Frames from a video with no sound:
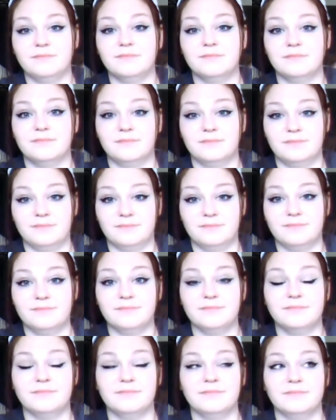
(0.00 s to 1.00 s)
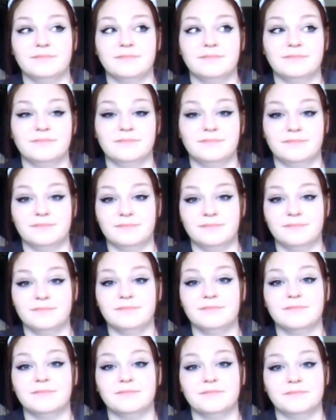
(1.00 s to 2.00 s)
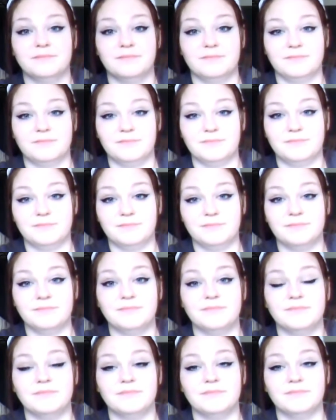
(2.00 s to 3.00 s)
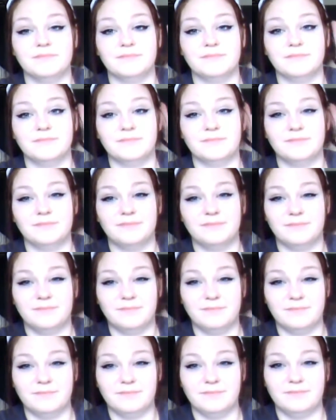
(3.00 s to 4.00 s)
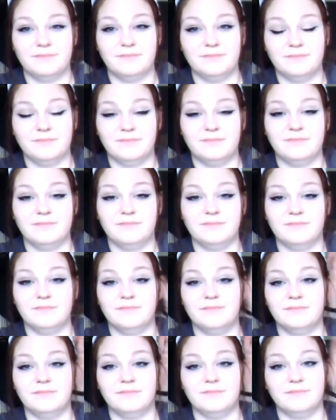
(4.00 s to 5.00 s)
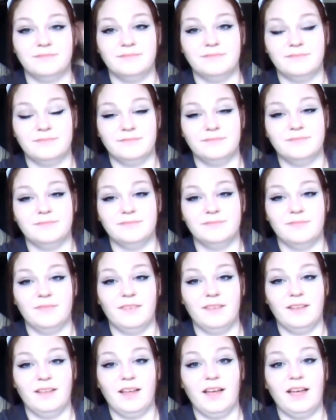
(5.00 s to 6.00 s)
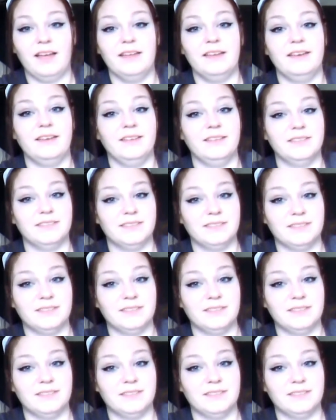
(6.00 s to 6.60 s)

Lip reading: This person isn't speaking.